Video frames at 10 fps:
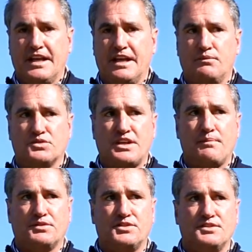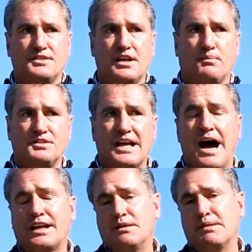and was able to help
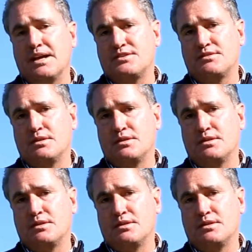document